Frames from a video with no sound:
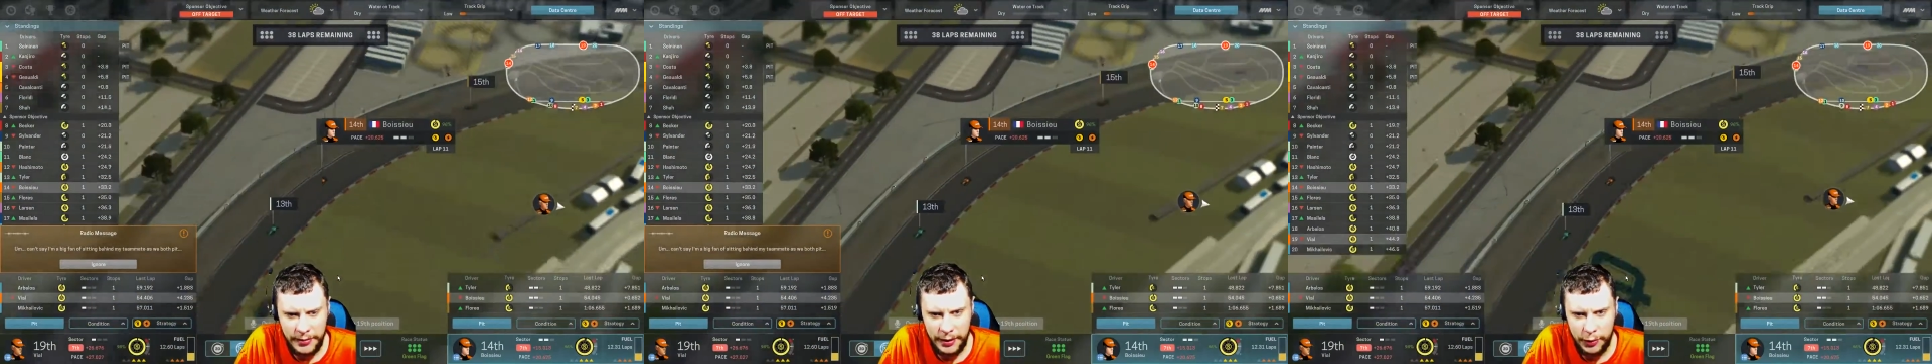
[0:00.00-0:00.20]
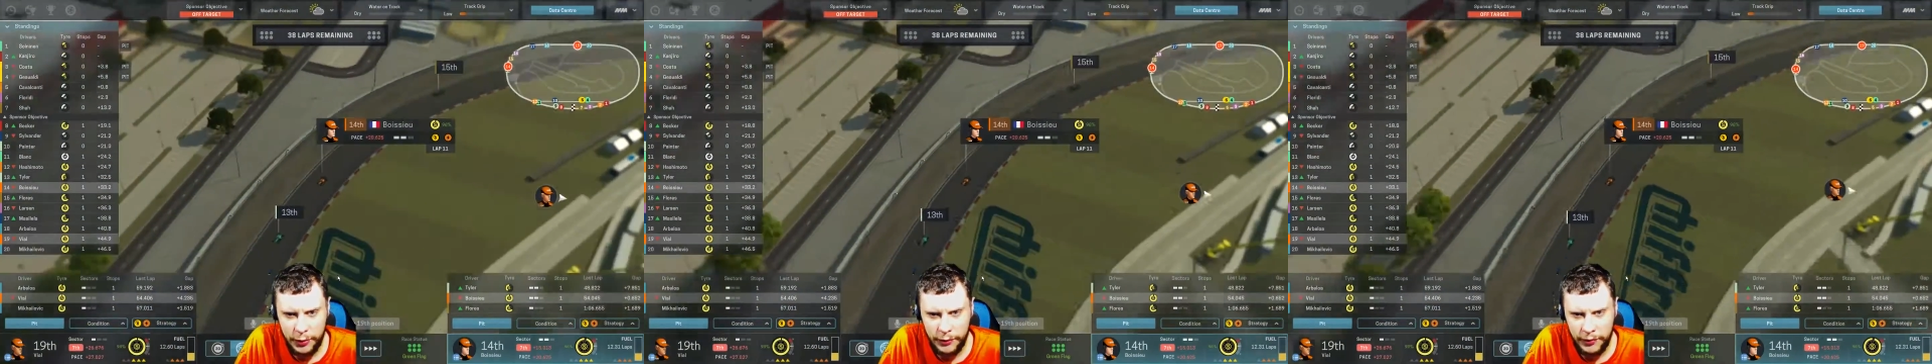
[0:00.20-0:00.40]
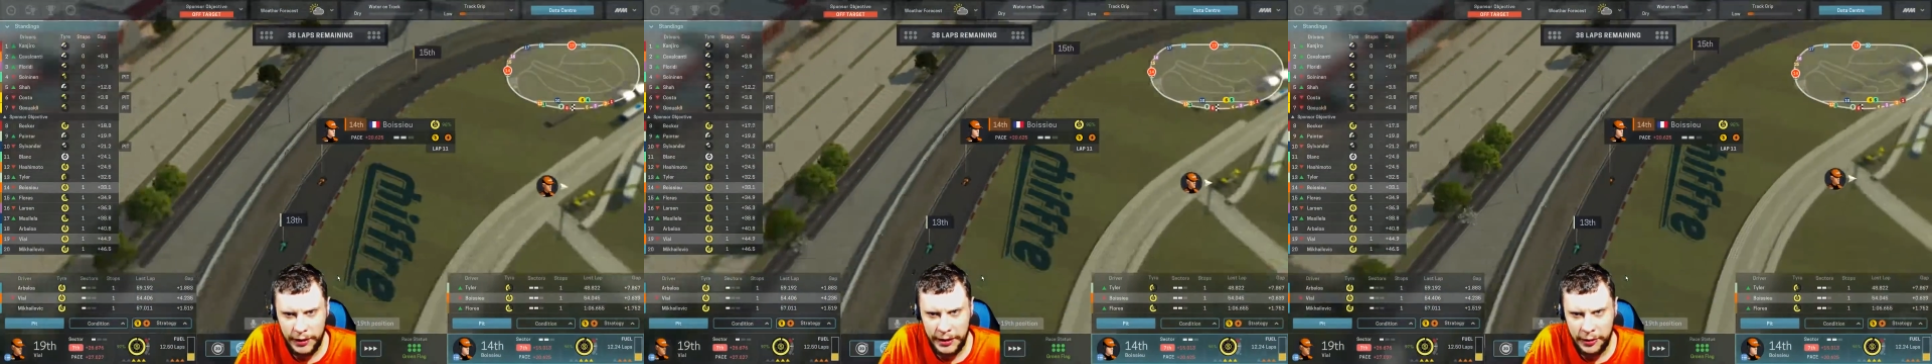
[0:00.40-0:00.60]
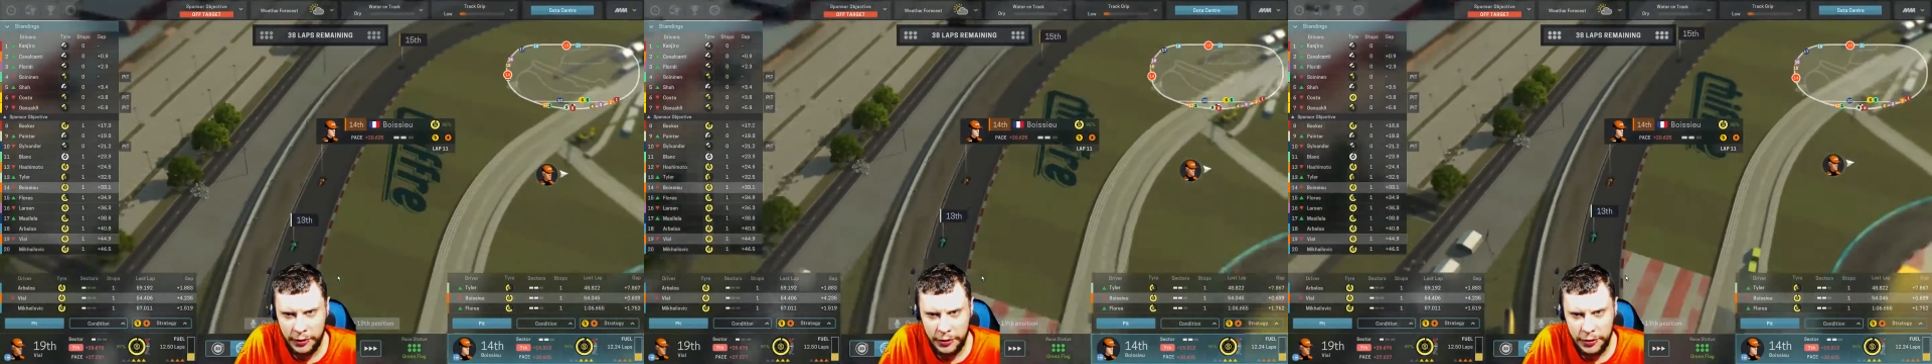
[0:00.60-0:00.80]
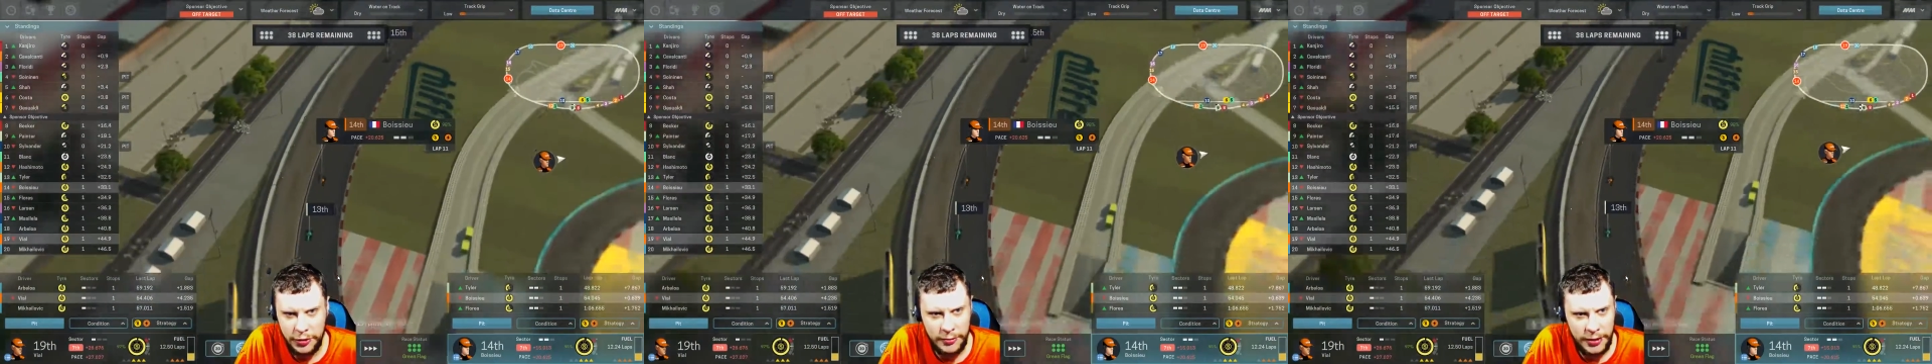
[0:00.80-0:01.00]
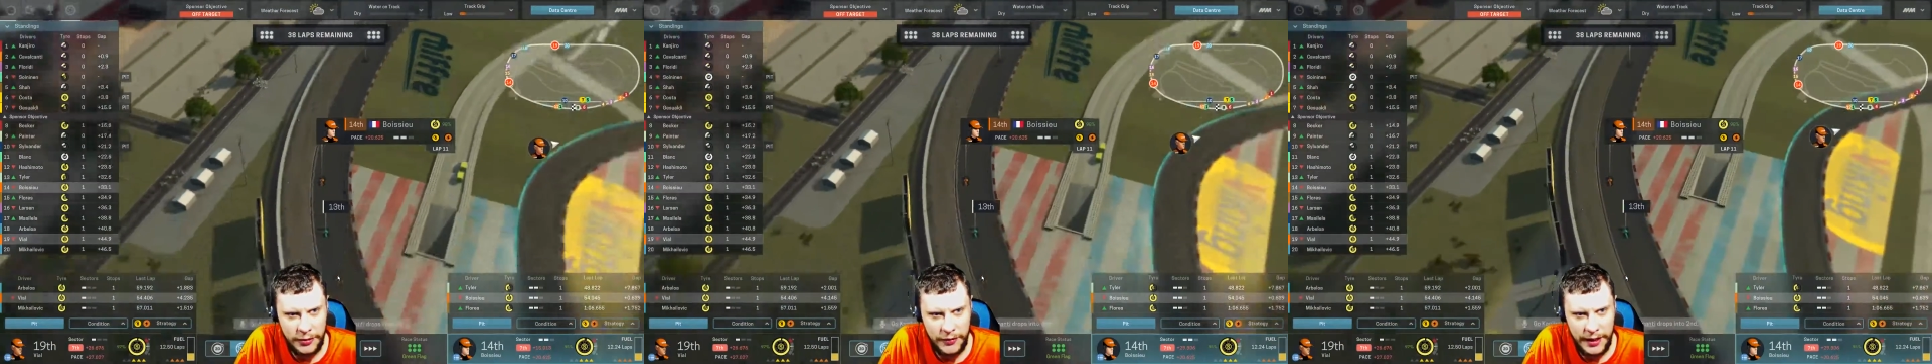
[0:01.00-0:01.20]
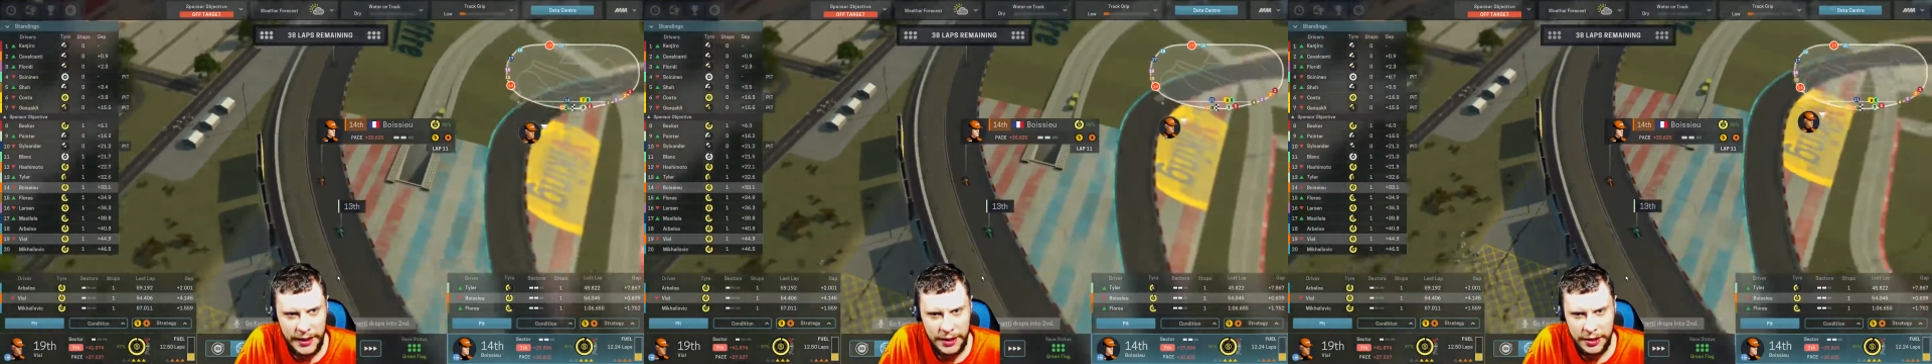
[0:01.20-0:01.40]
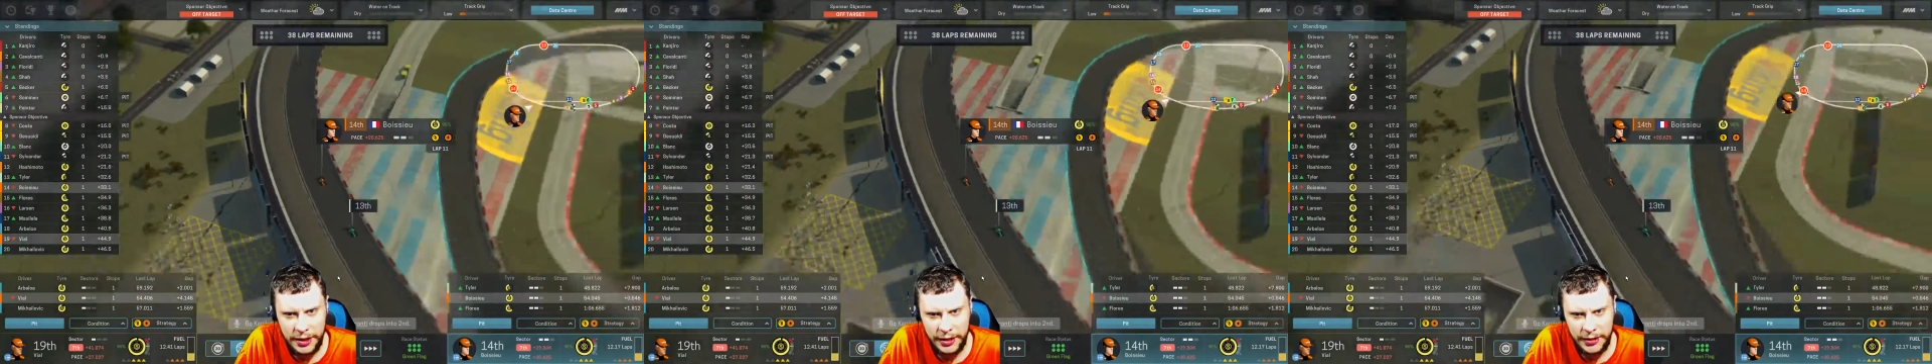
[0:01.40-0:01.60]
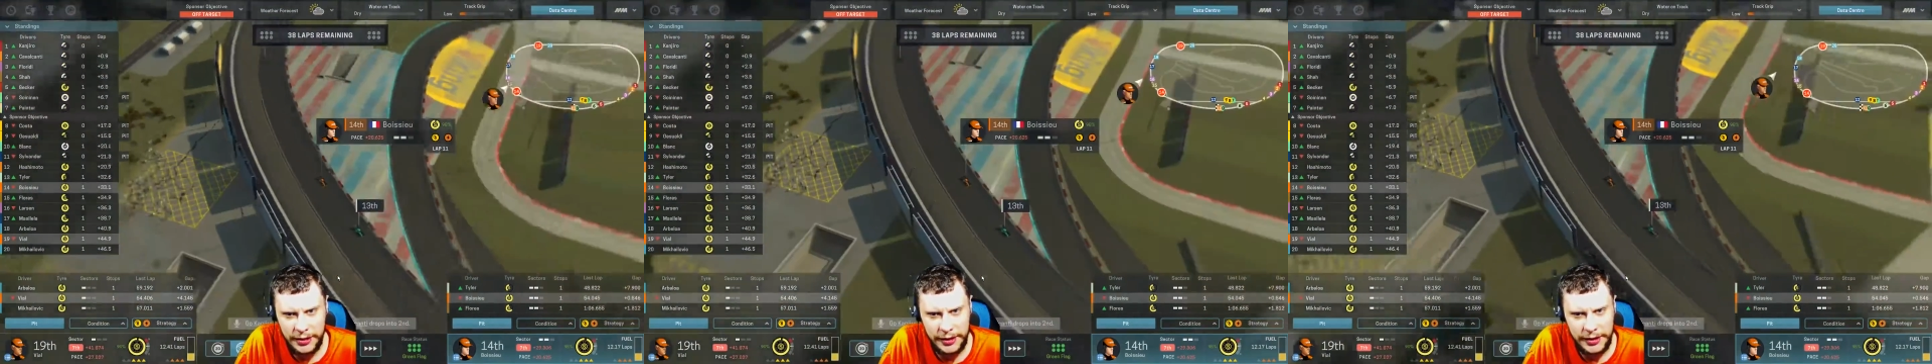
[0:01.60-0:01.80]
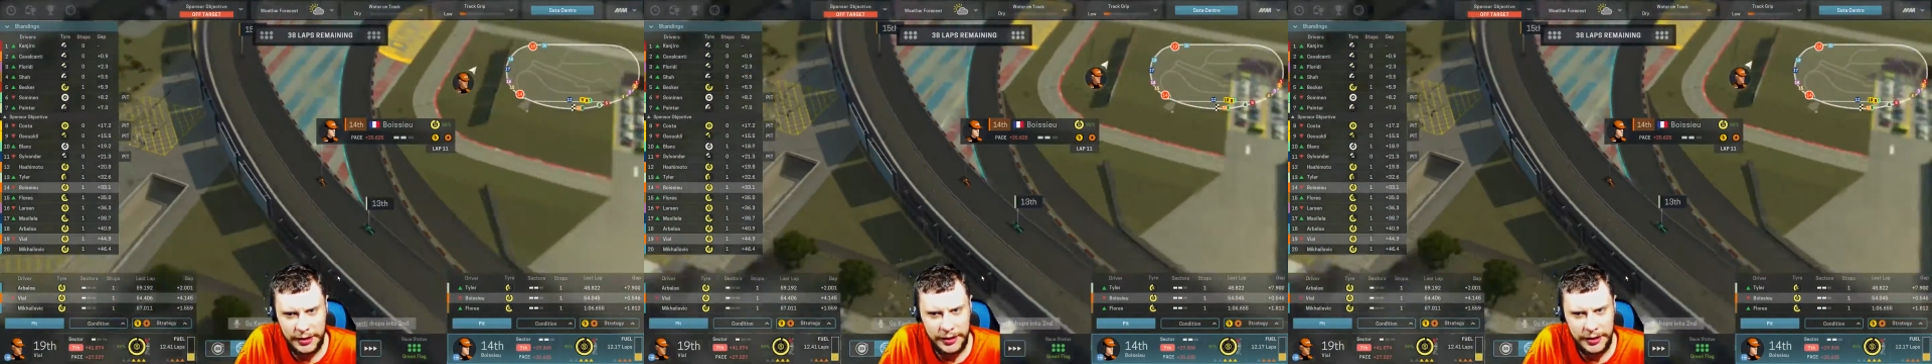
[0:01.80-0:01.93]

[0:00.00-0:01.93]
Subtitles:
but hopefully not too much faster.